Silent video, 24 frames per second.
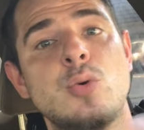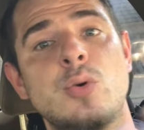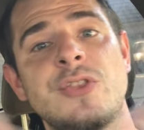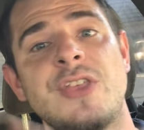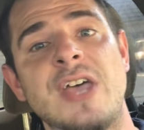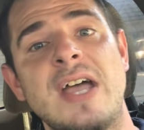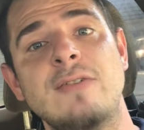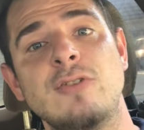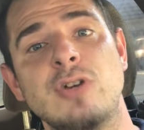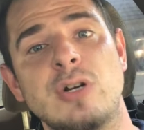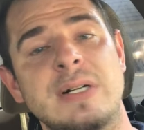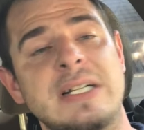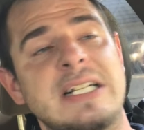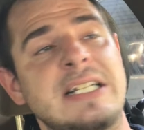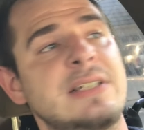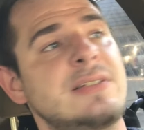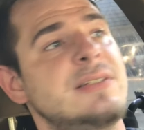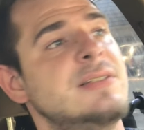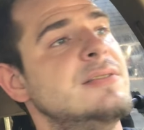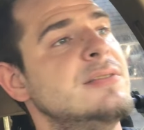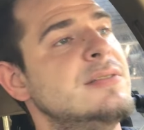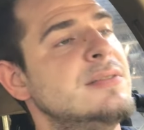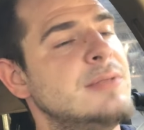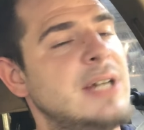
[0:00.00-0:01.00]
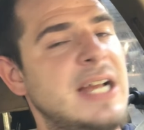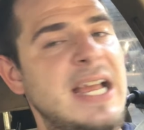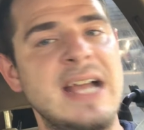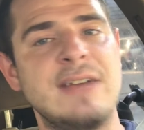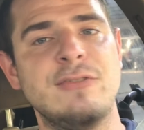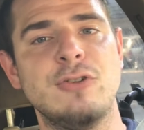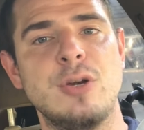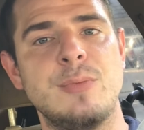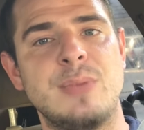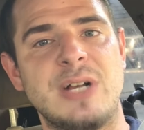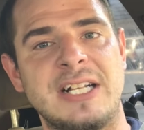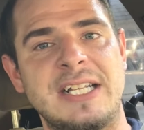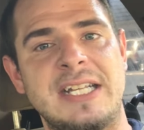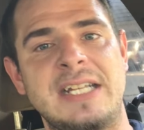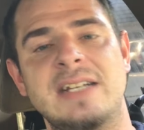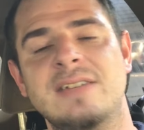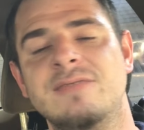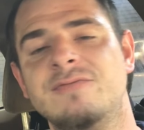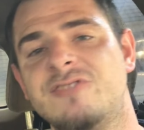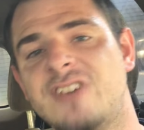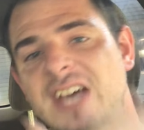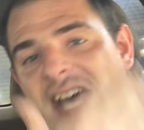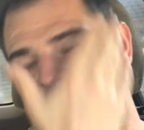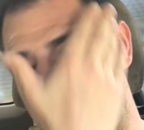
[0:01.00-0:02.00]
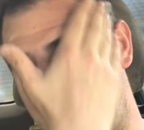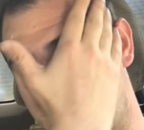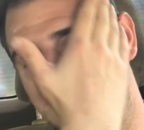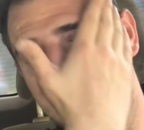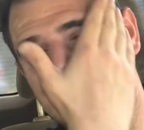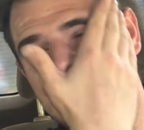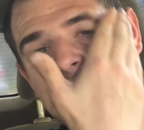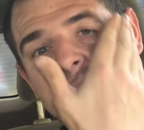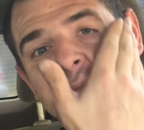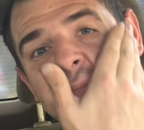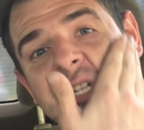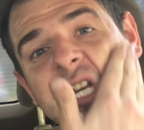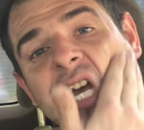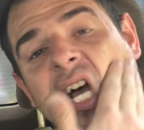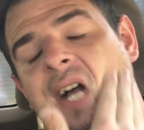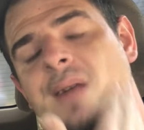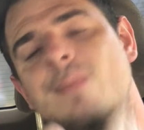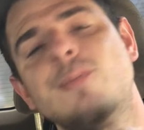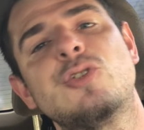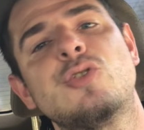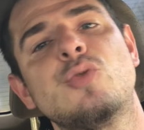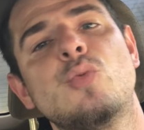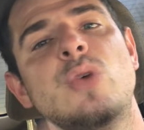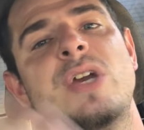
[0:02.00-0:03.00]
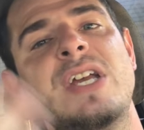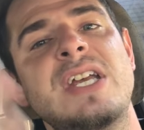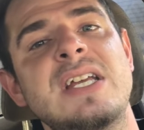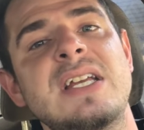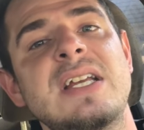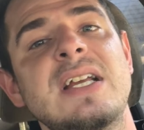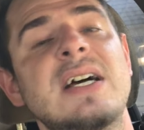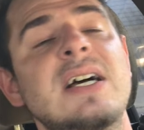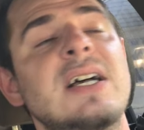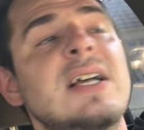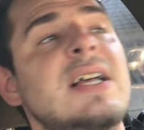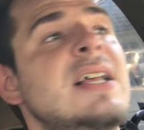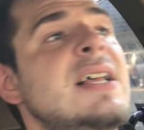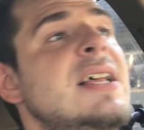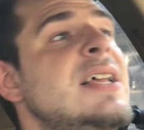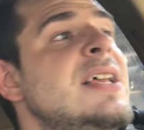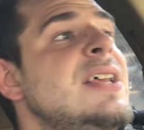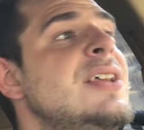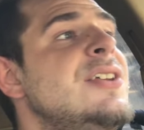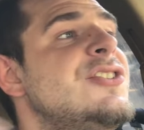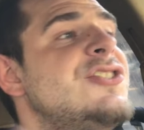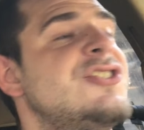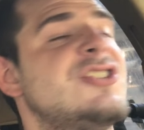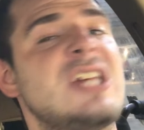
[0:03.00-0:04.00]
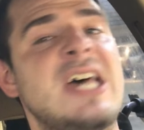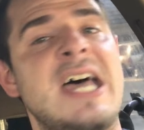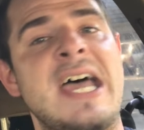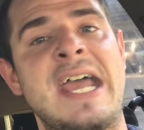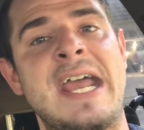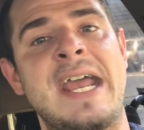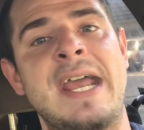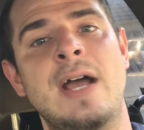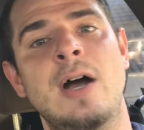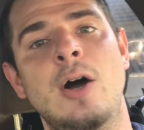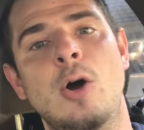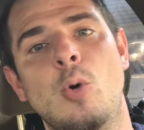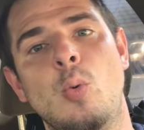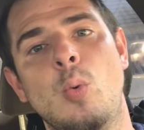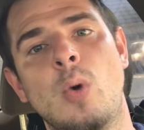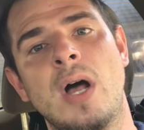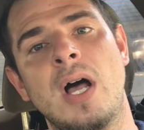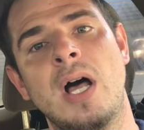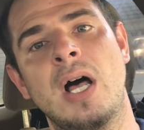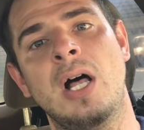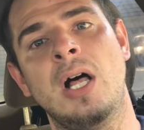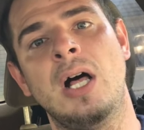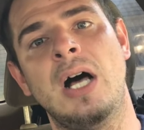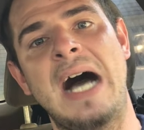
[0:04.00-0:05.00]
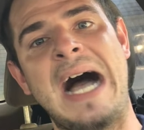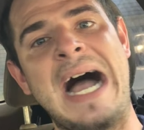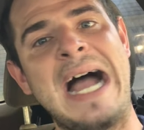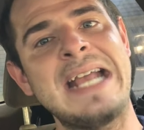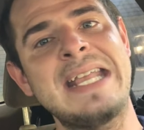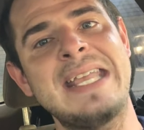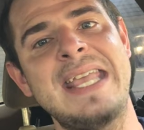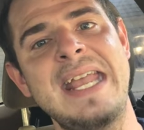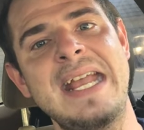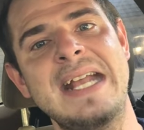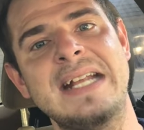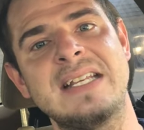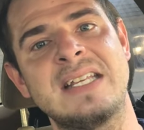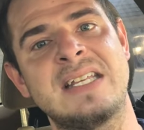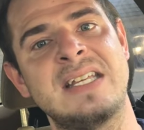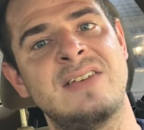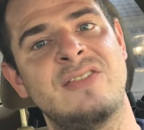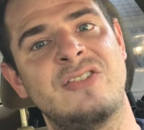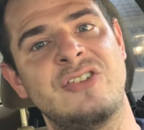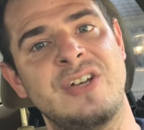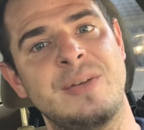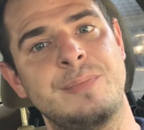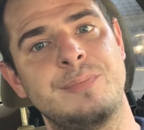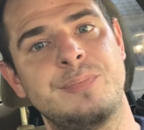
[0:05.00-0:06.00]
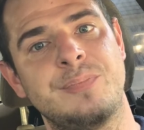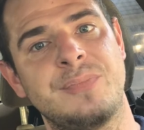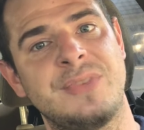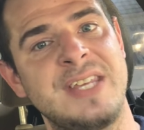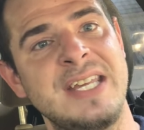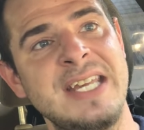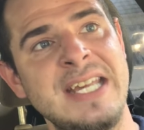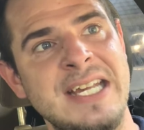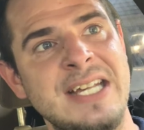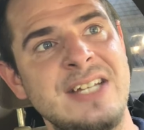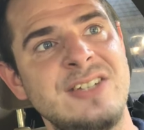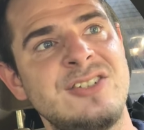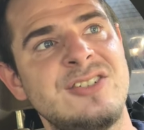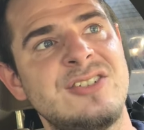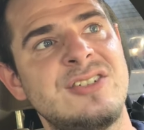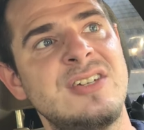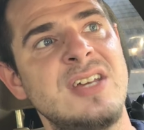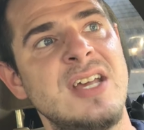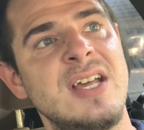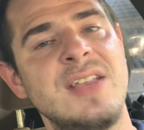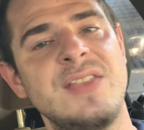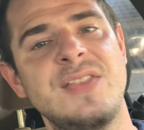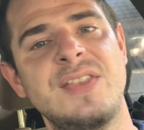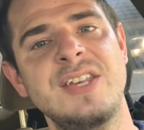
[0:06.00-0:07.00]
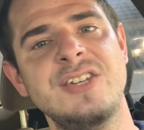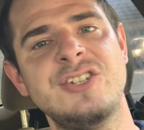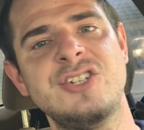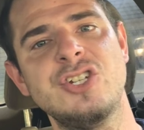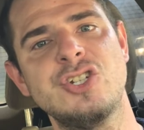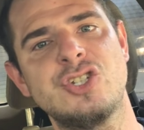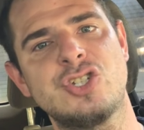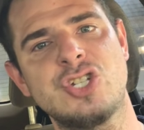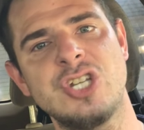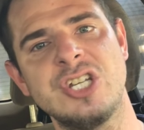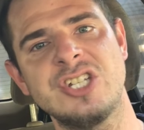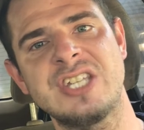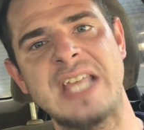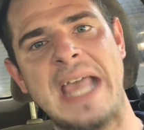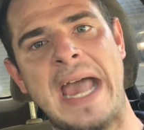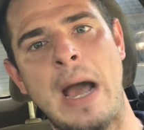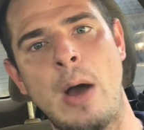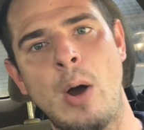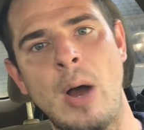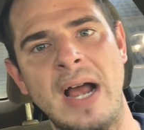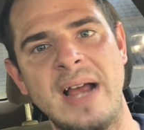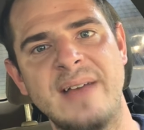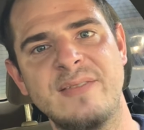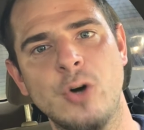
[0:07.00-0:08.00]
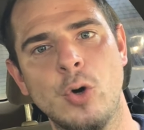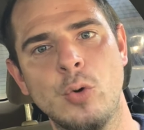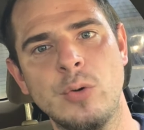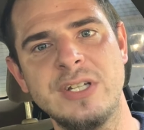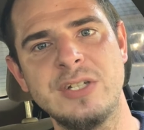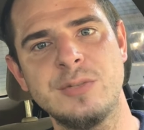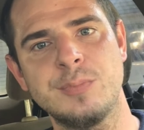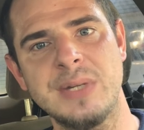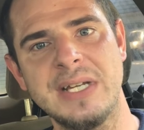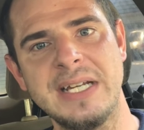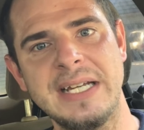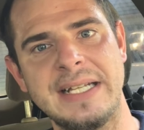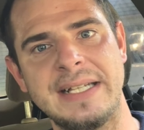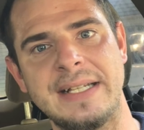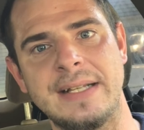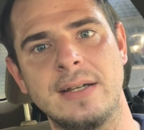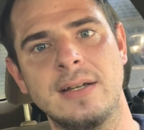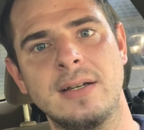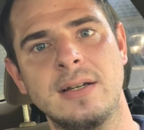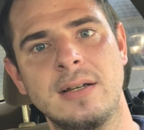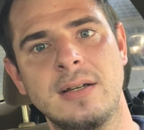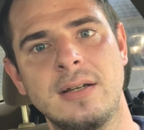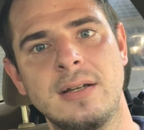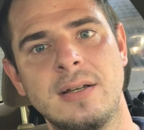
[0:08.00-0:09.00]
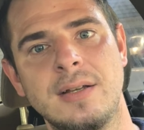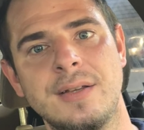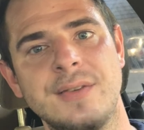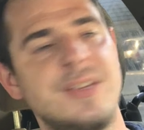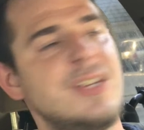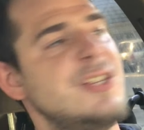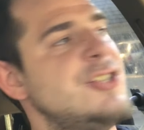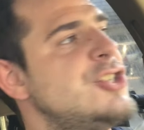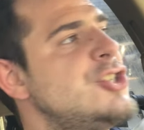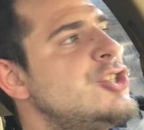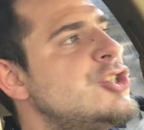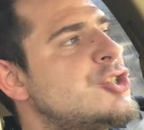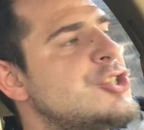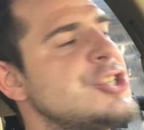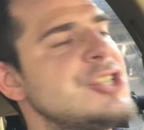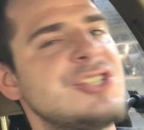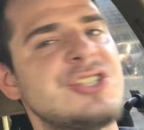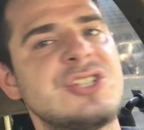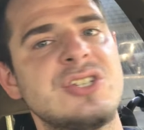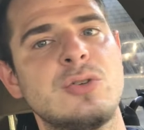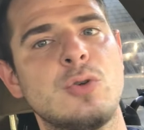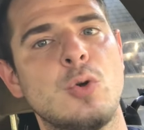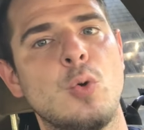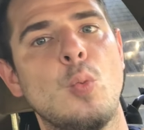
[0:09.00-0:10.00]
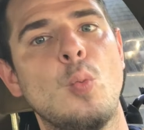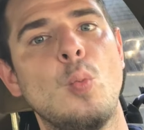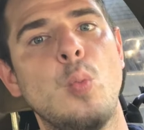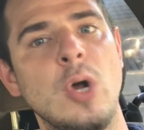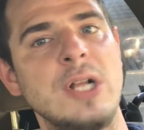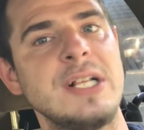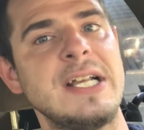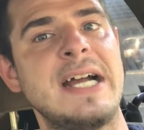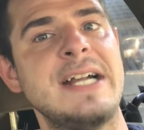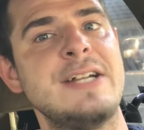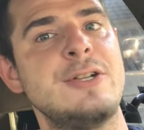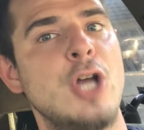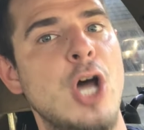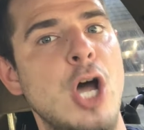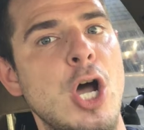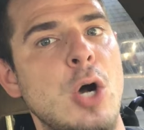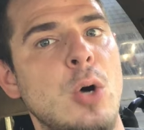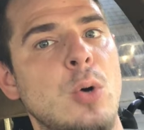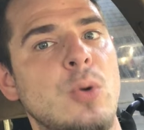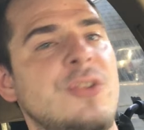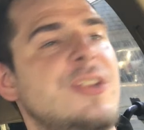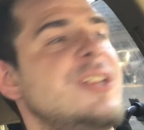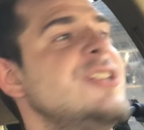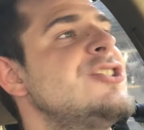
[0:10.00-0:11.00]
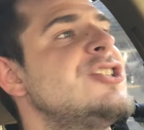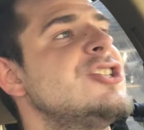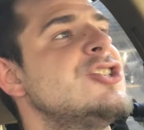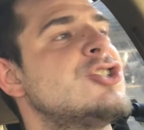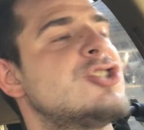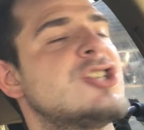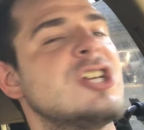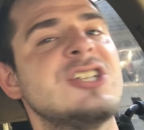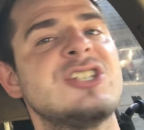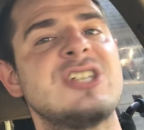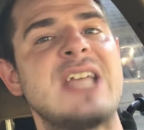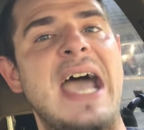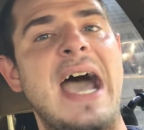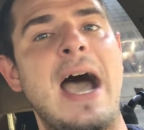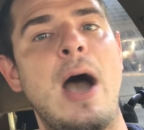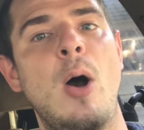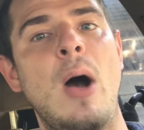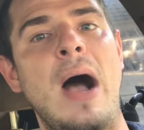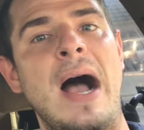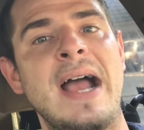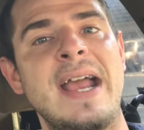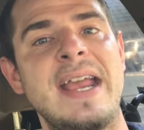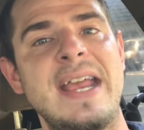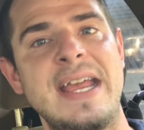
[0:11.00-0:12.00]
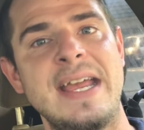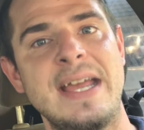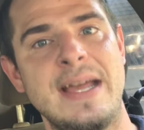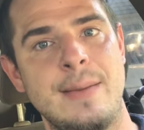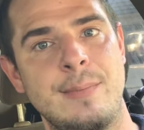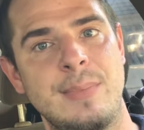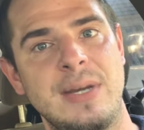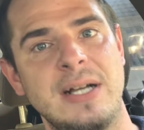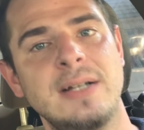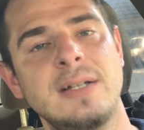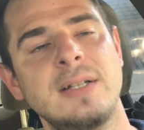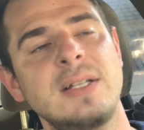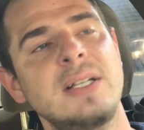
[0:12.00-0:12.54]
with everybody. Everybody, in fact. Sometimes we say, well, I can't give up this. This is just how I've always been. This is just what I know. This is just how I am.